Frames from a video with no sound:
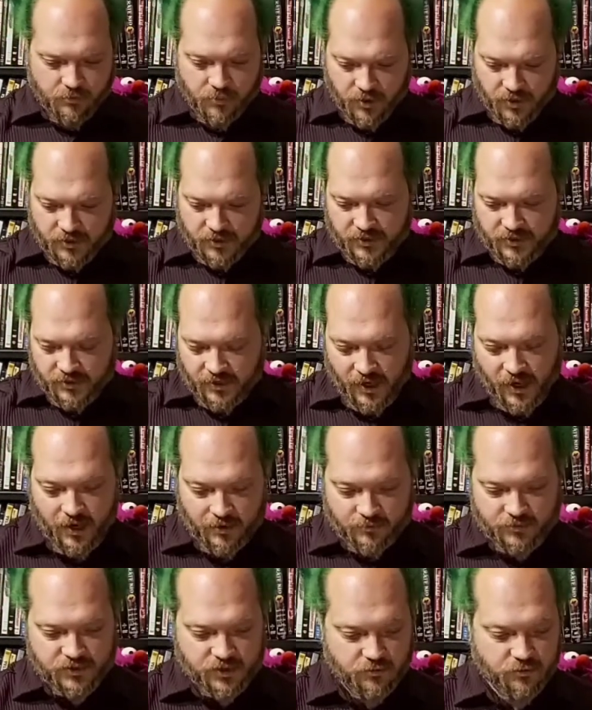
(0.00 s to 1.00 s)
But
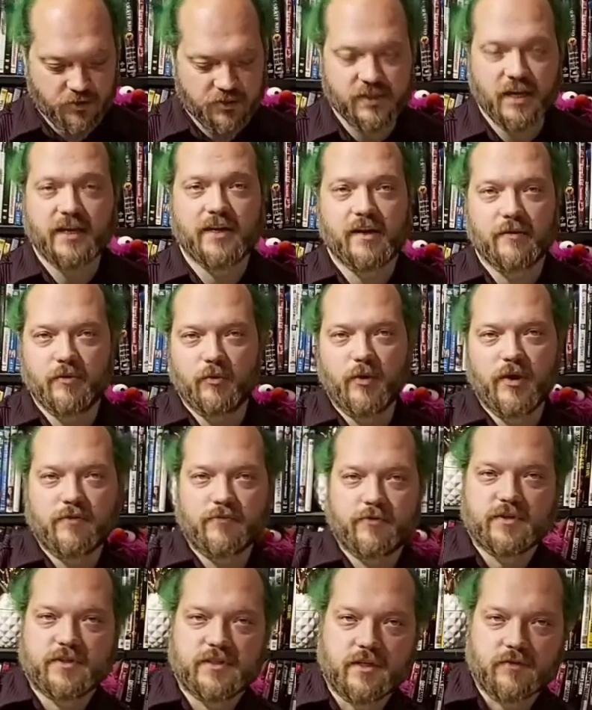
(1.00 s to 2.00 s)
I'm super excited. I've been
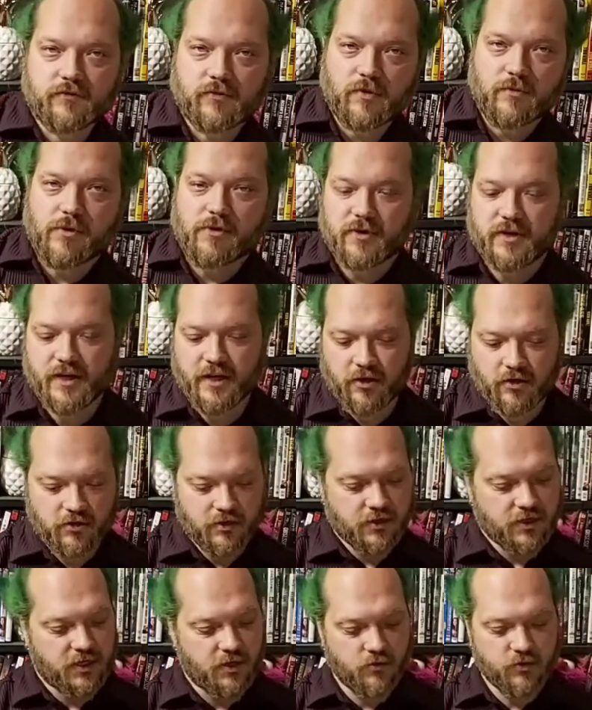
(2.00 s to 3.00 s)
for this thing for about a
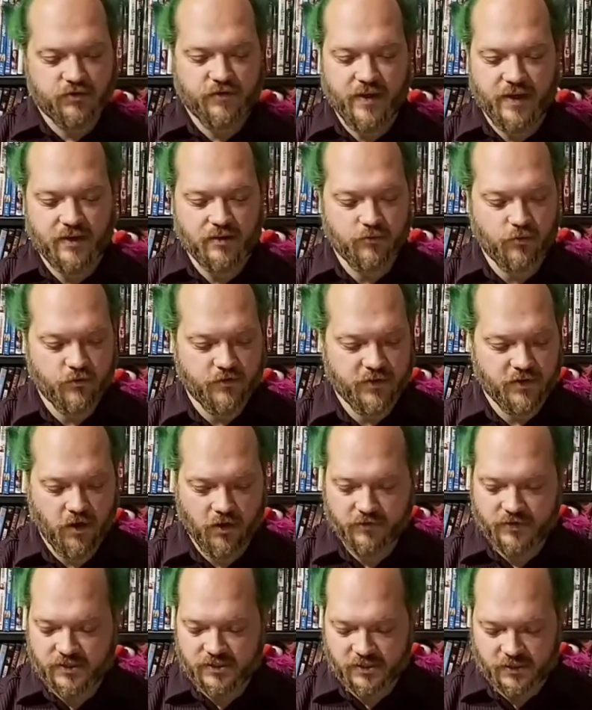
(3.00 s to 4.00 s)
year. Huge fan of the movie,
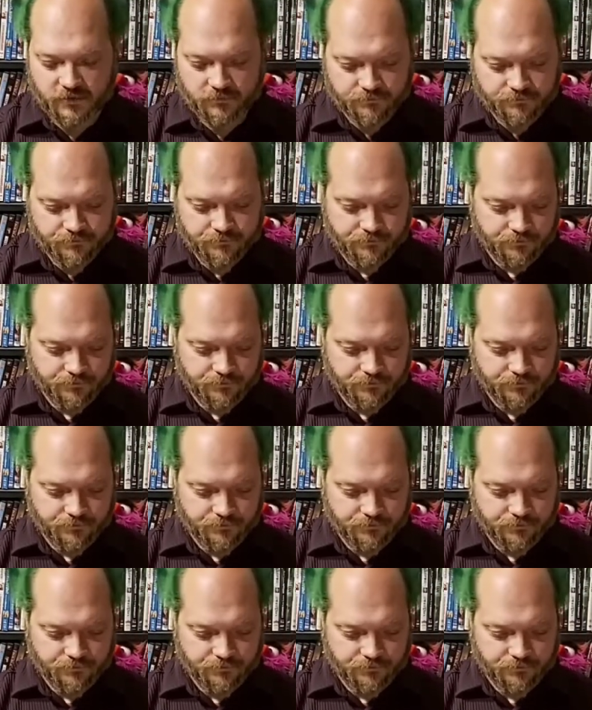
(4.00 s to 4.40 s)
obviously.